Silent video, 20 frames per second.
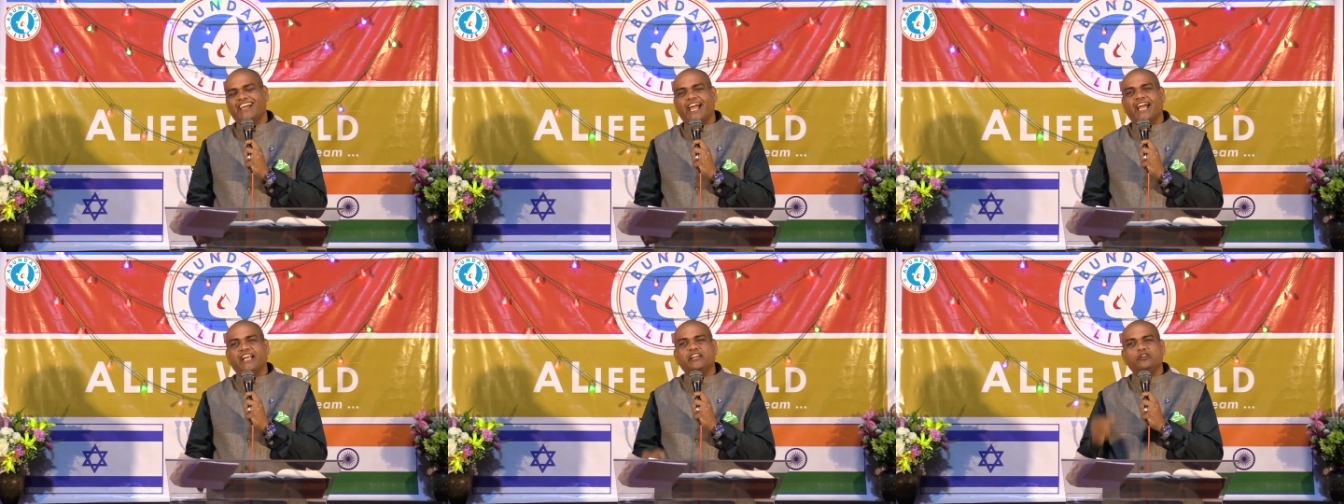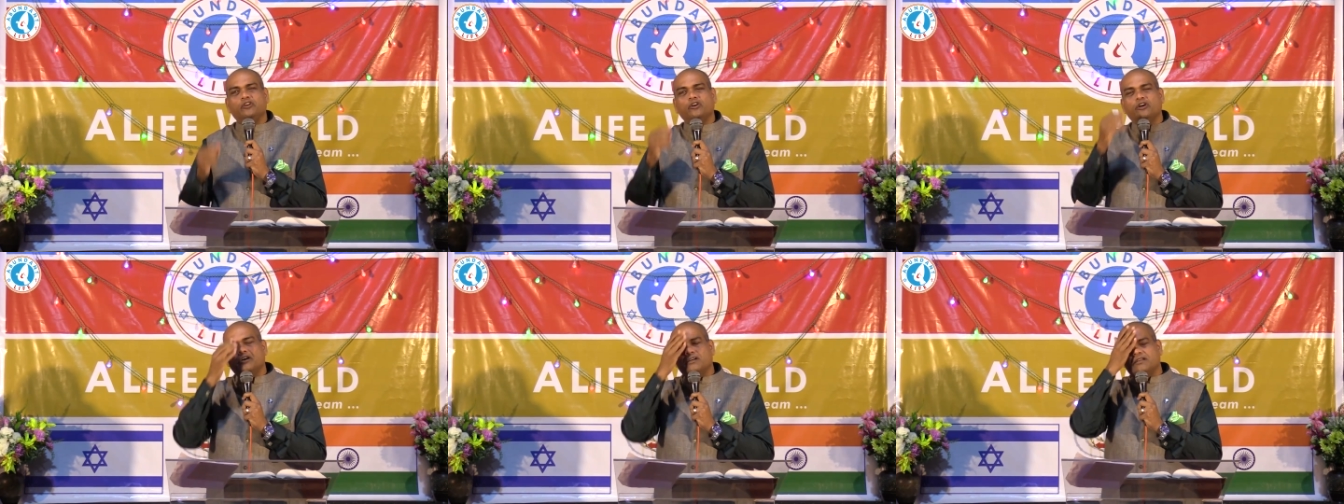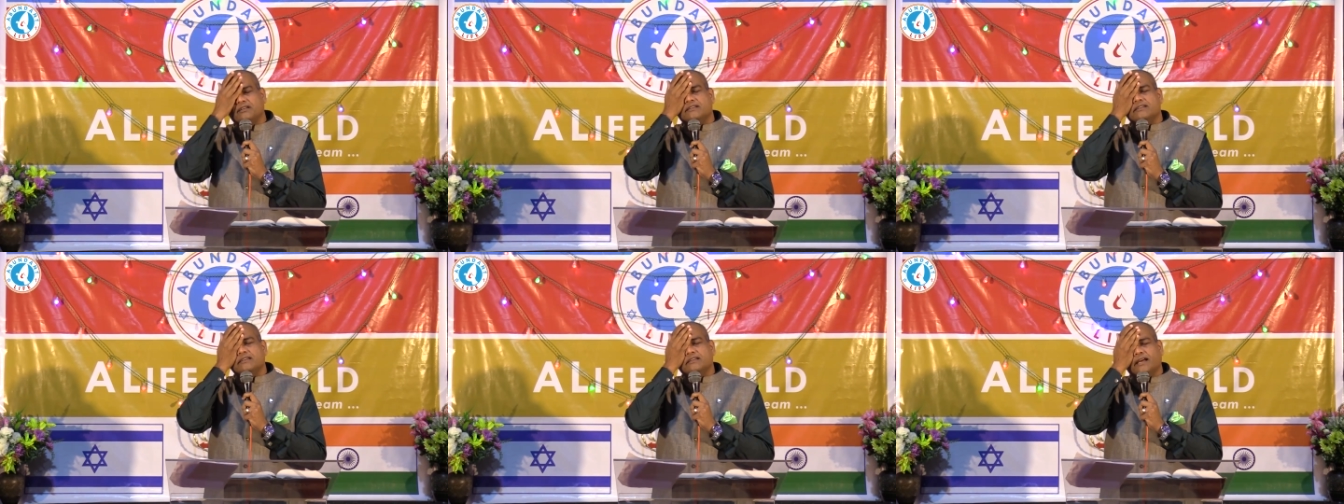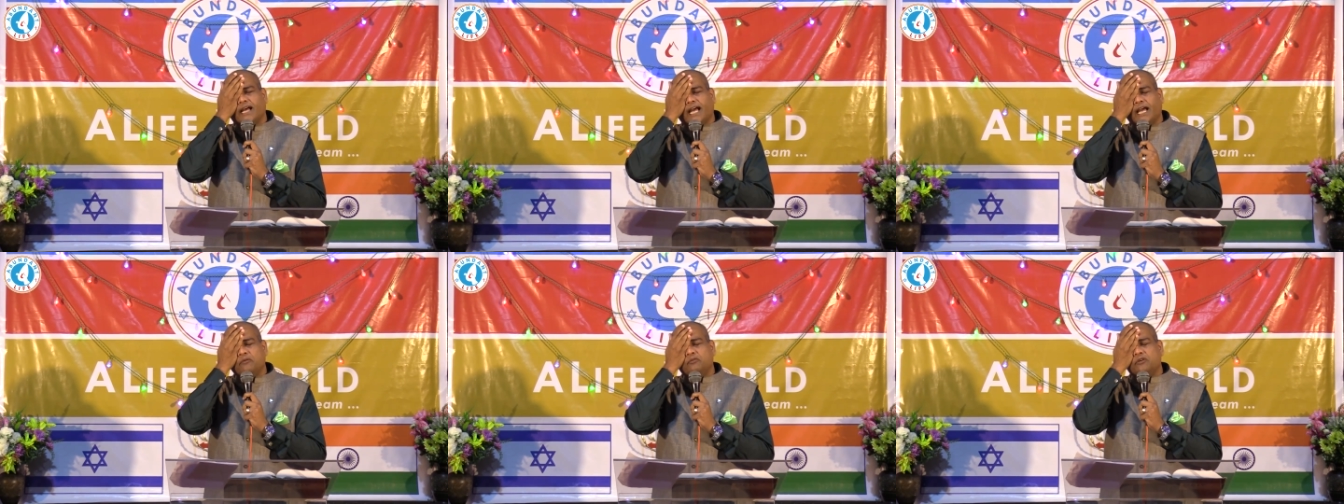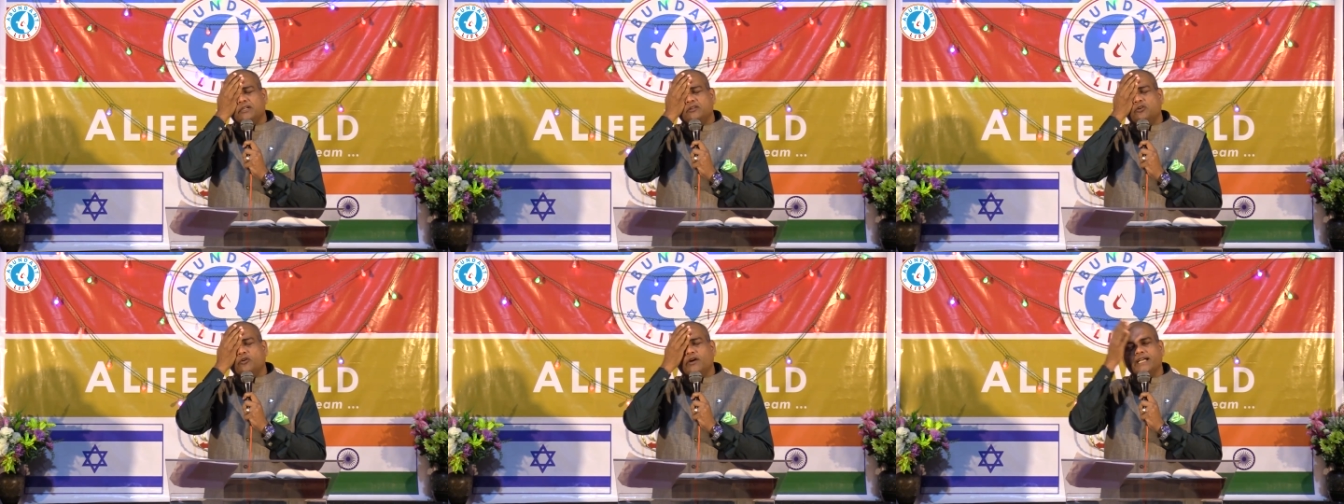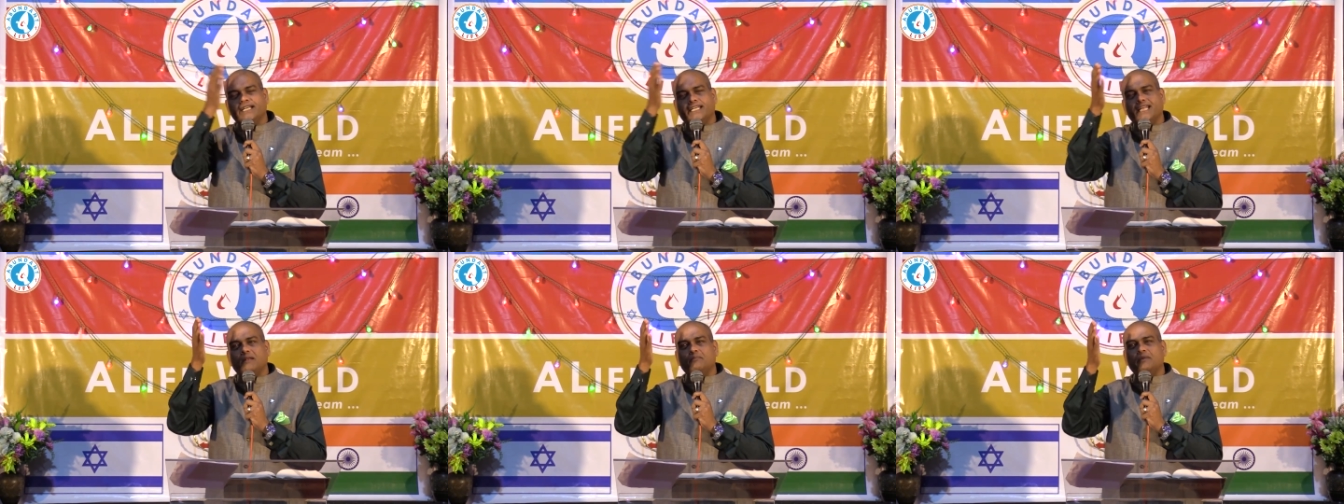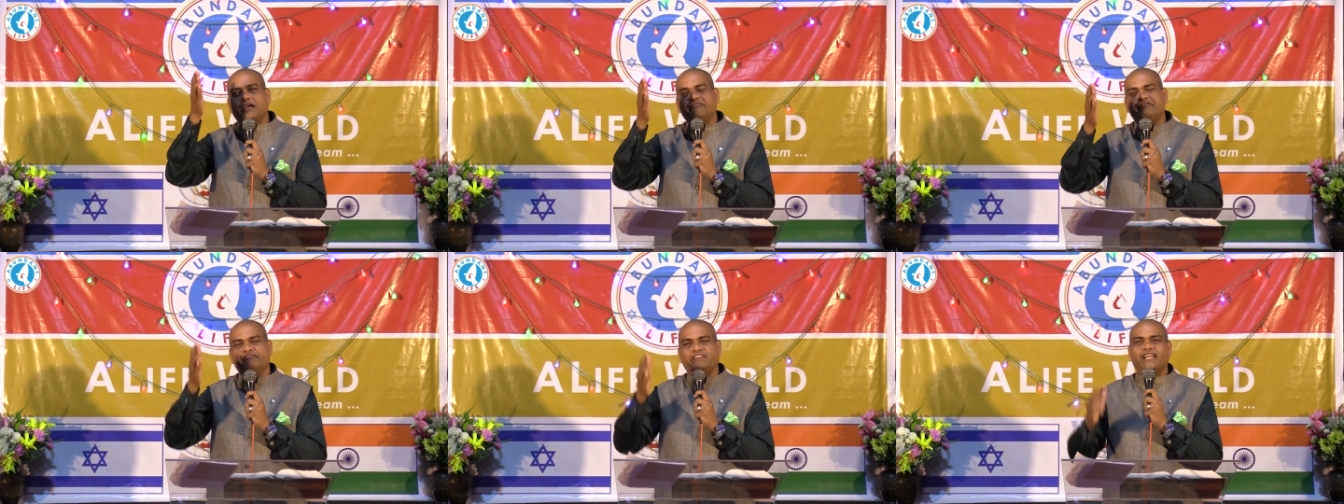And you know, I would go and tell
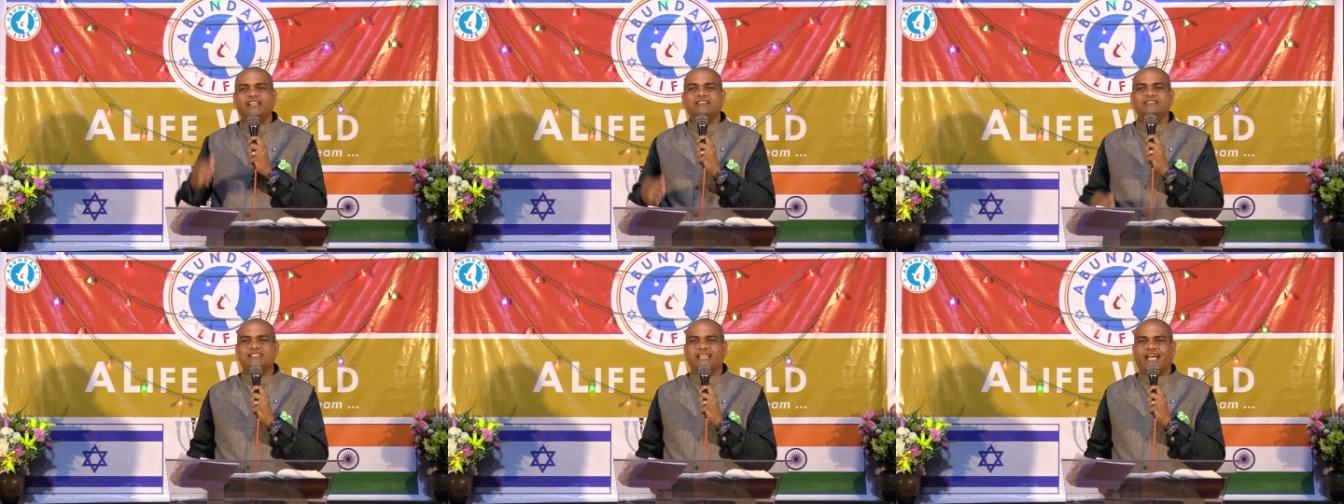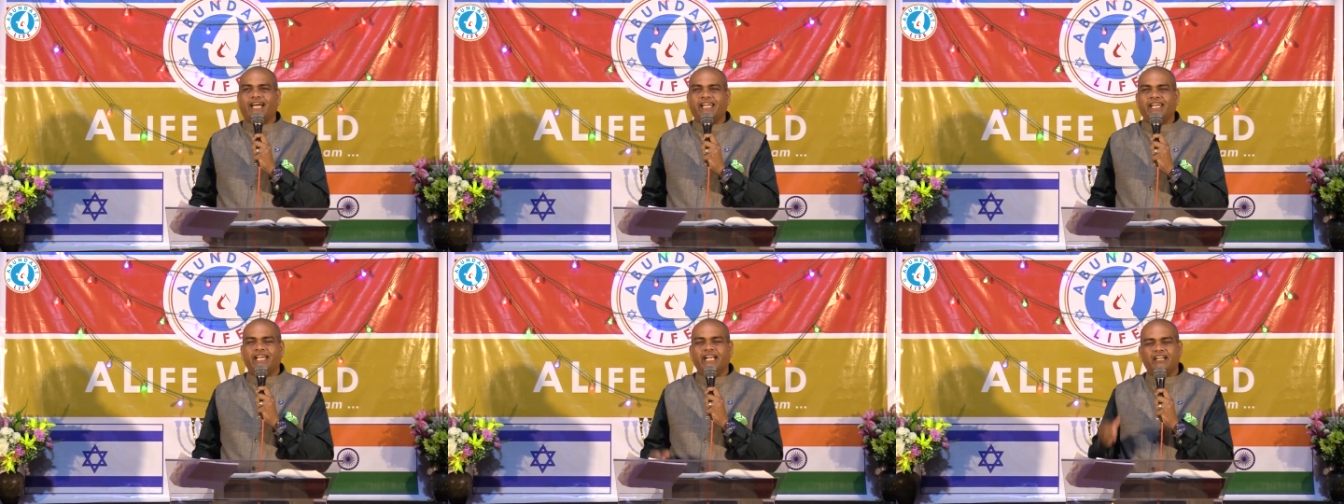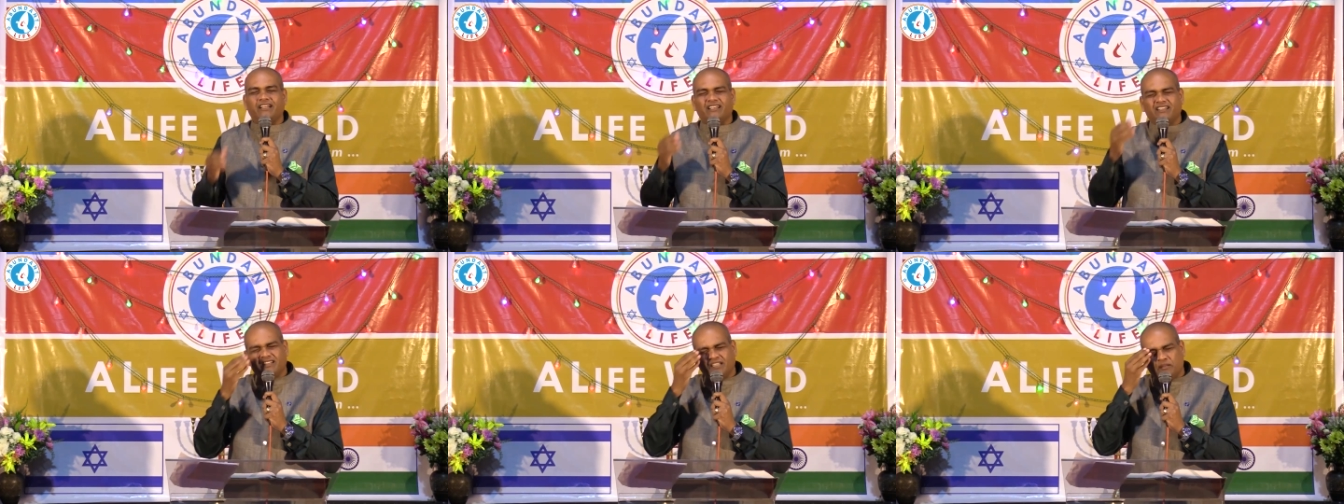my friends I hit